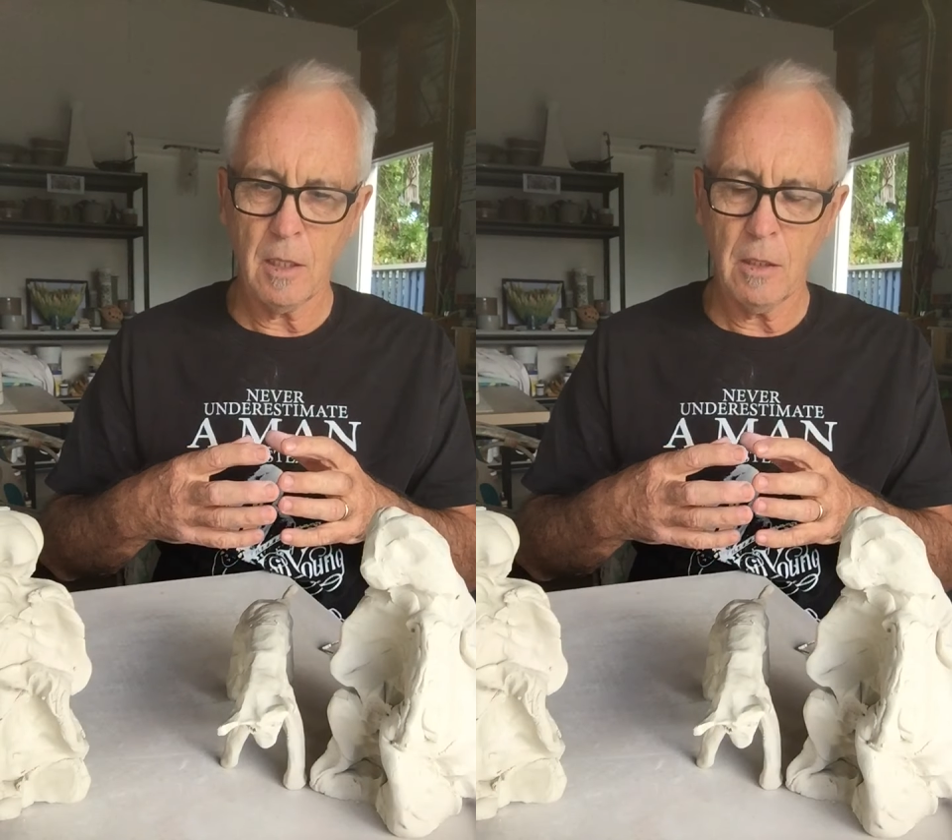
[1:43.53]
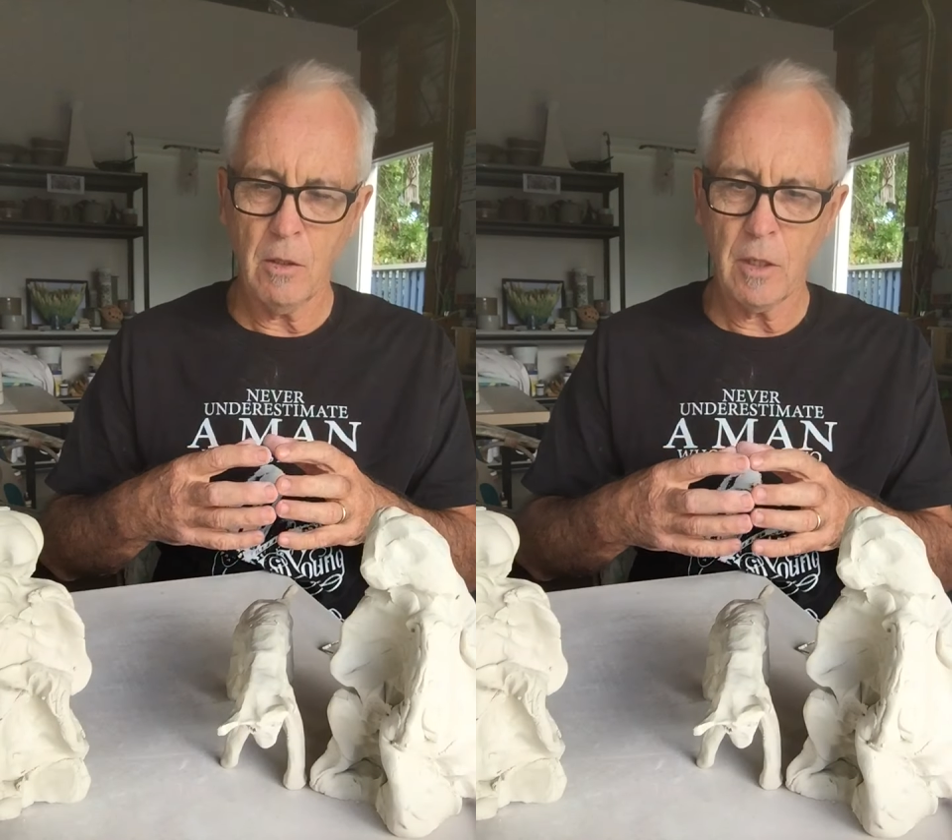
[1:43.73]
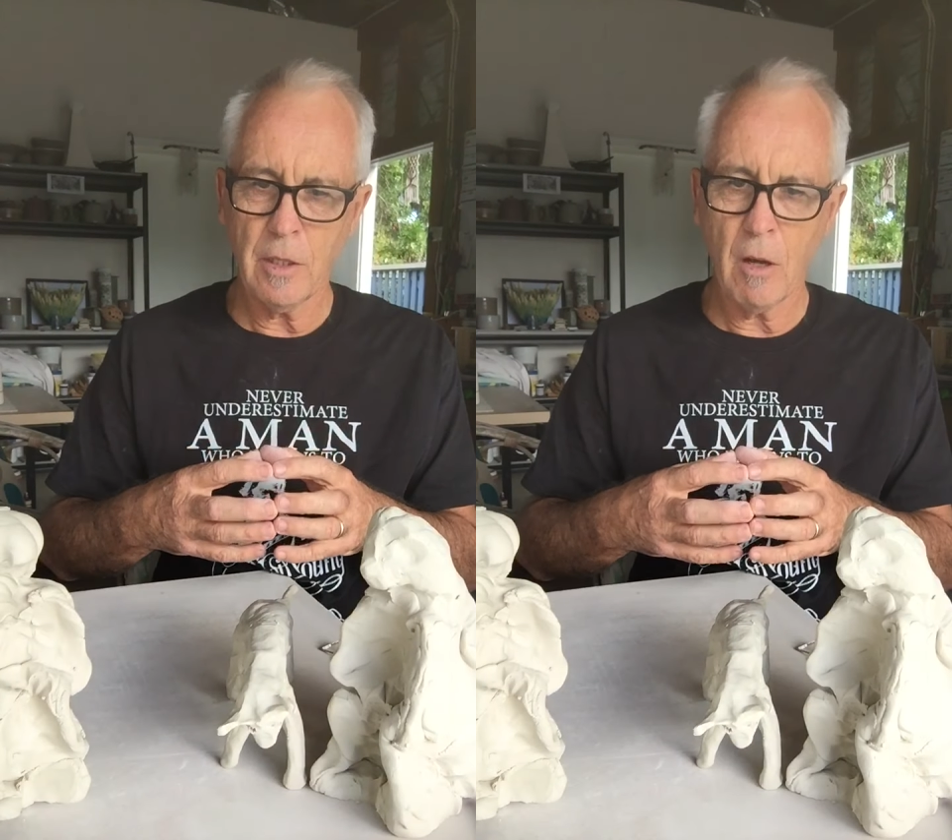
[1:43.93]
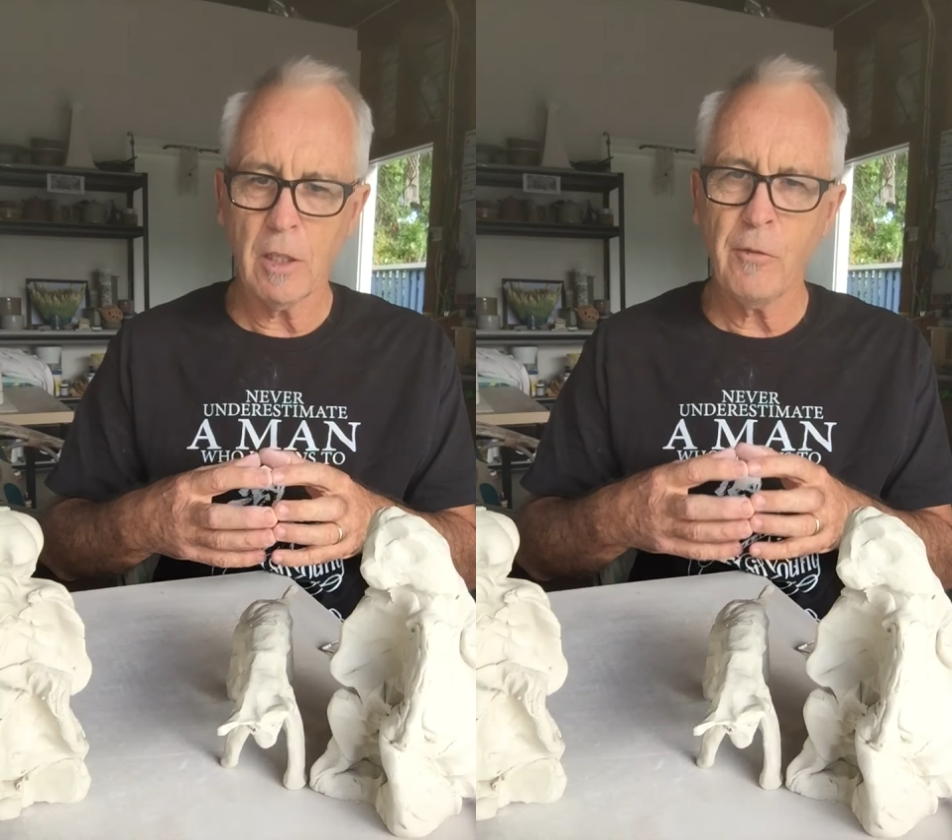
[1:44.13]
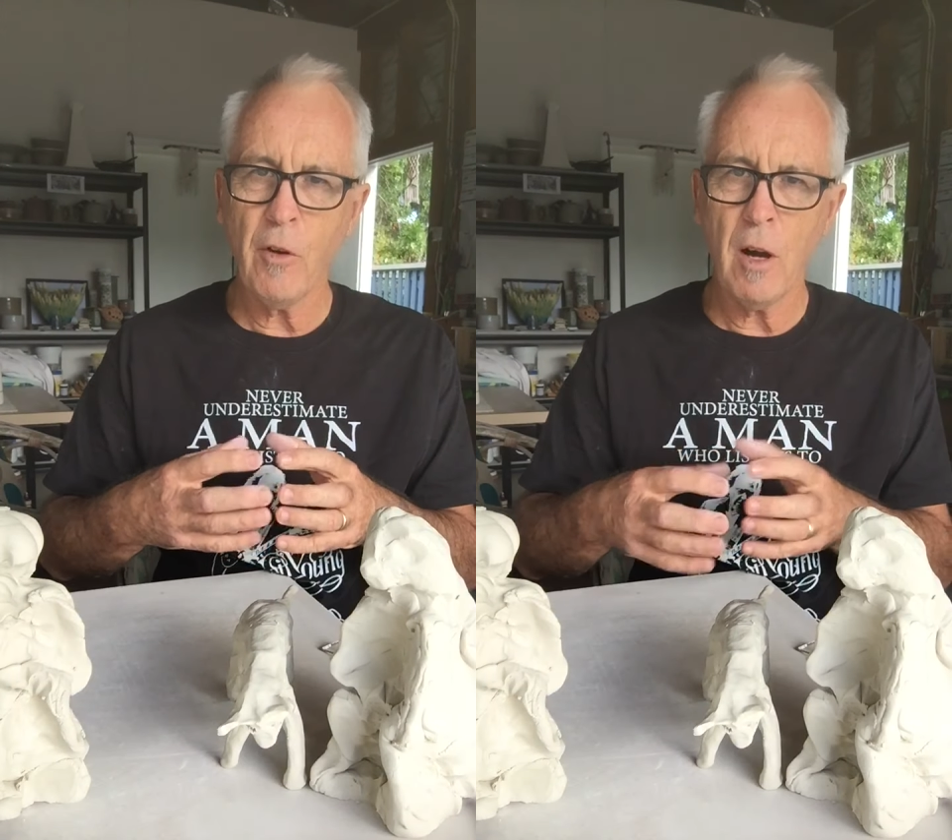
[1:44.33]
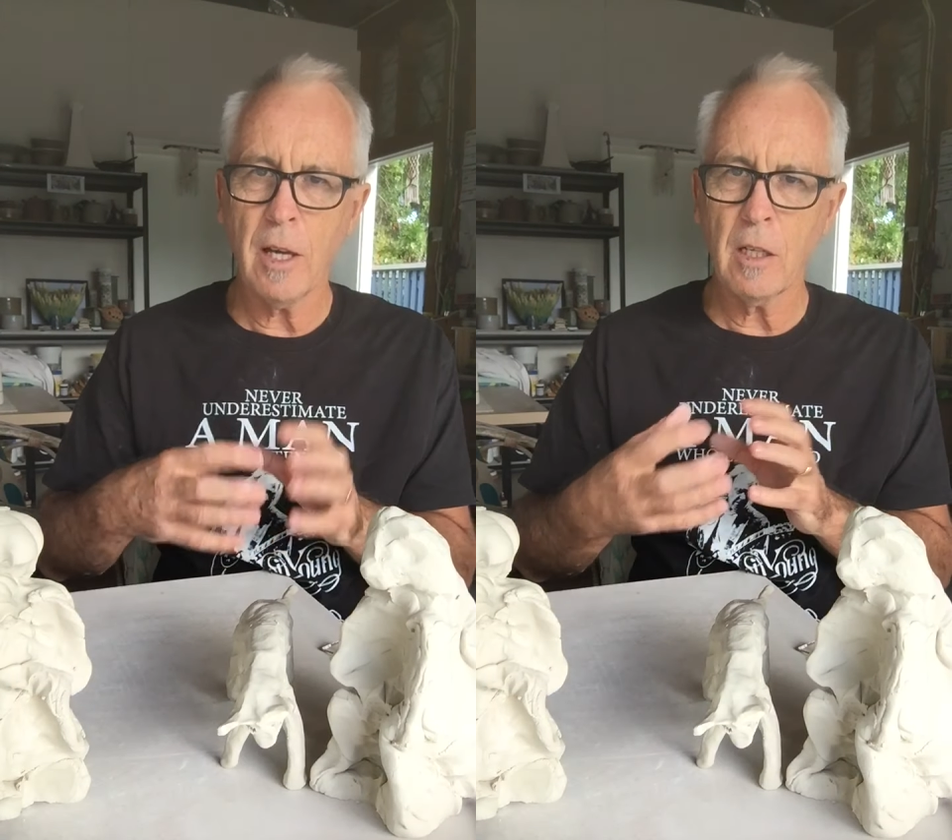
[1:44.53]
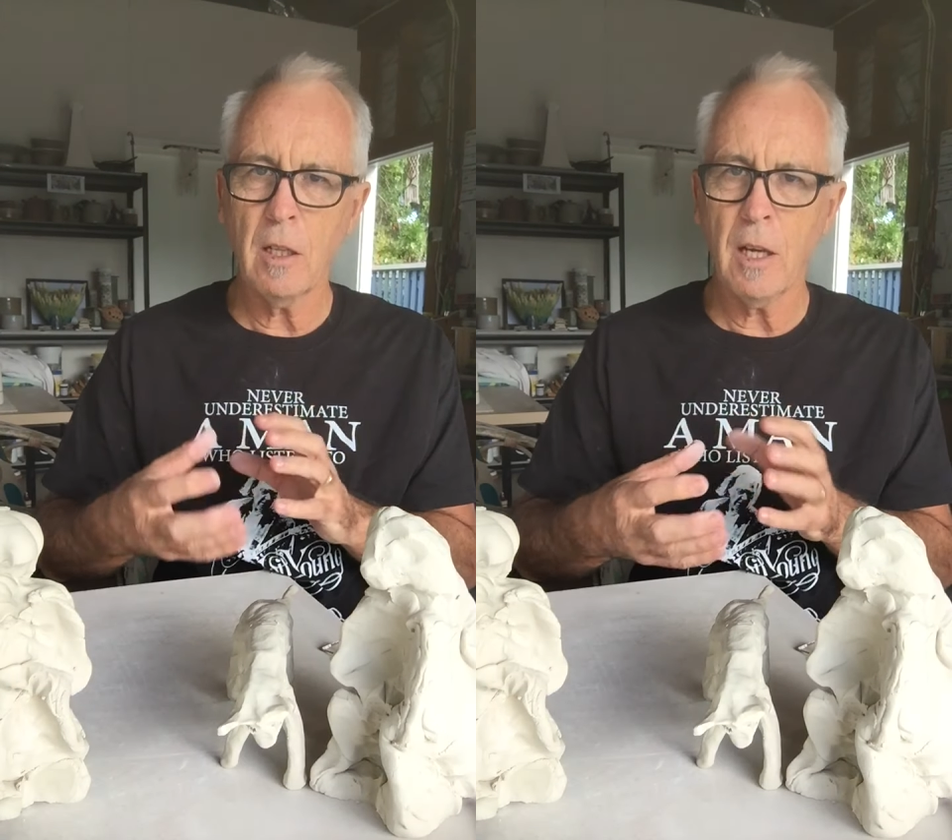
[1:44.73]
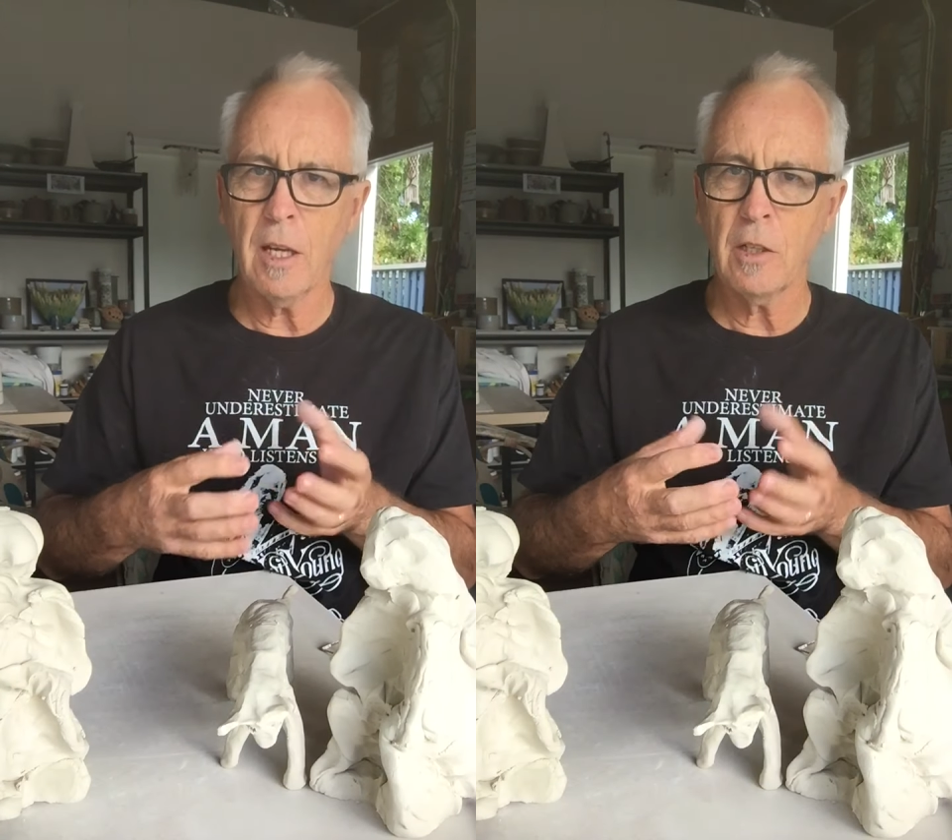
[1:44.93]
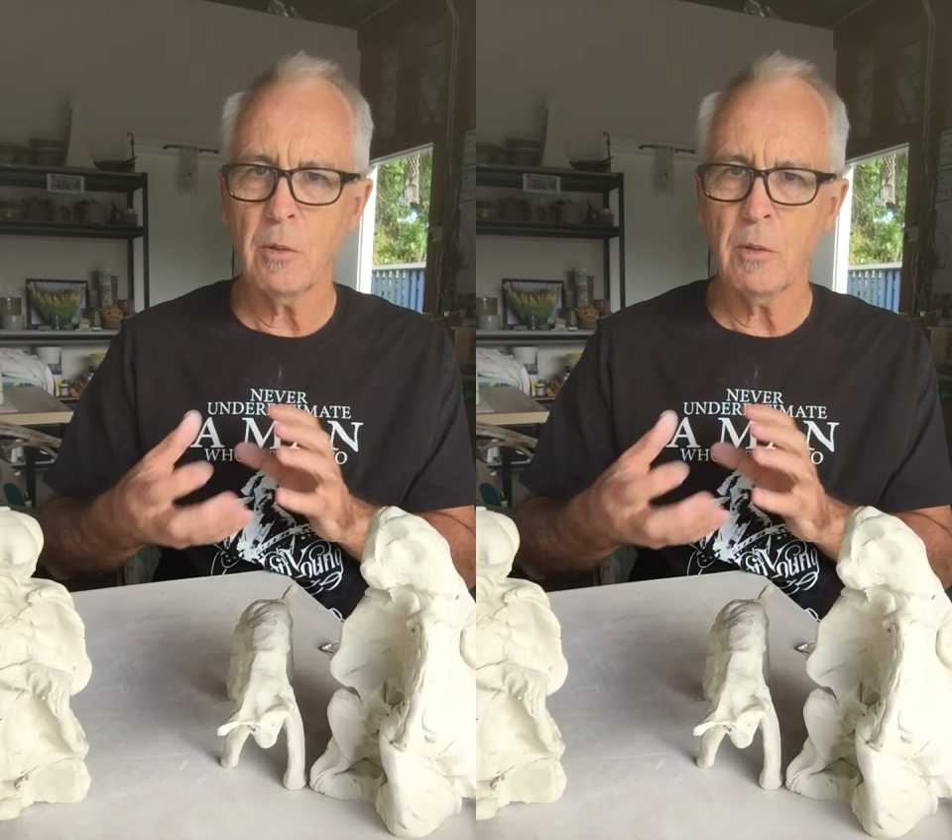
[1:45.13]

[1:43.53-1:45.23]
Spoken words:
you can only fire clay